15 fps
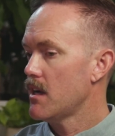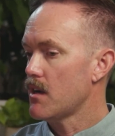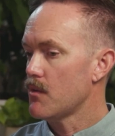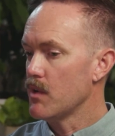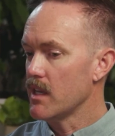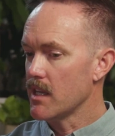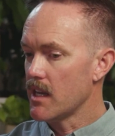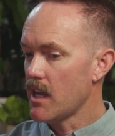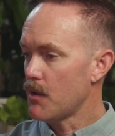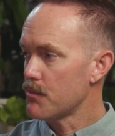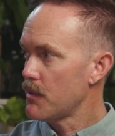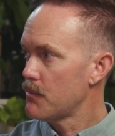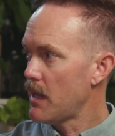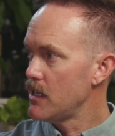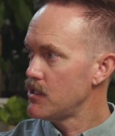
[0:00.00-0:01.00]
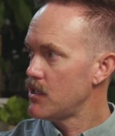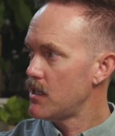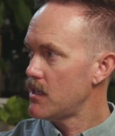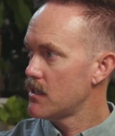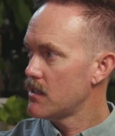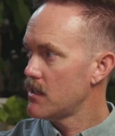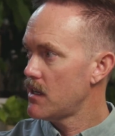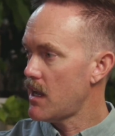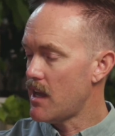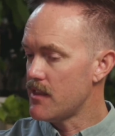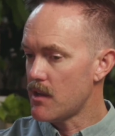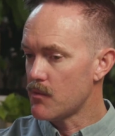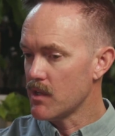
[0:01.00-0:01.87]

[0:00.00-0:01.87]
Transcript: We can help the patient, and then